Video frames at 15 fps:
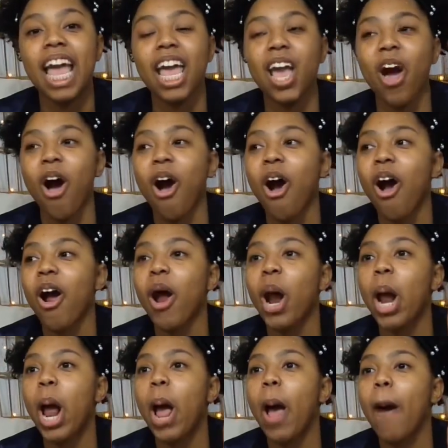they
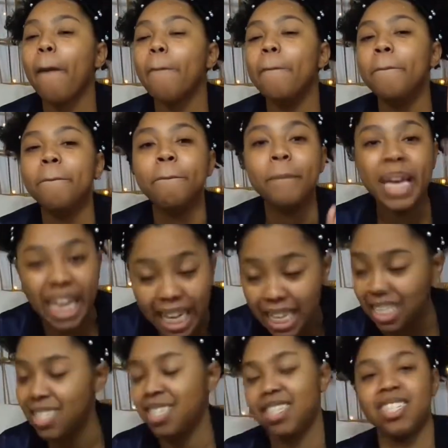are
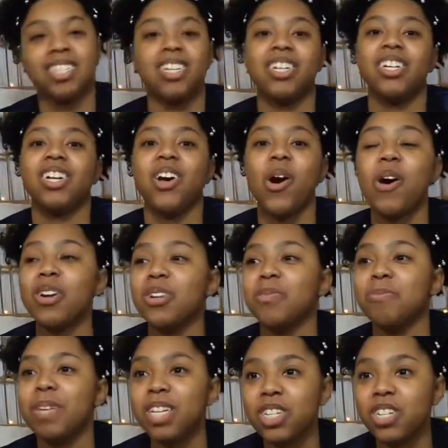beasts on
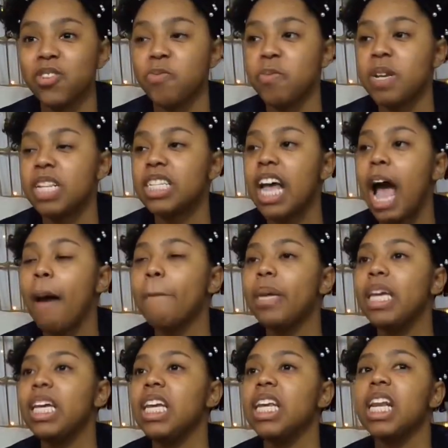them instruments. I
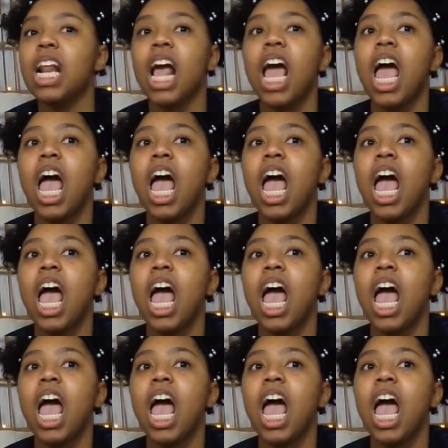mean,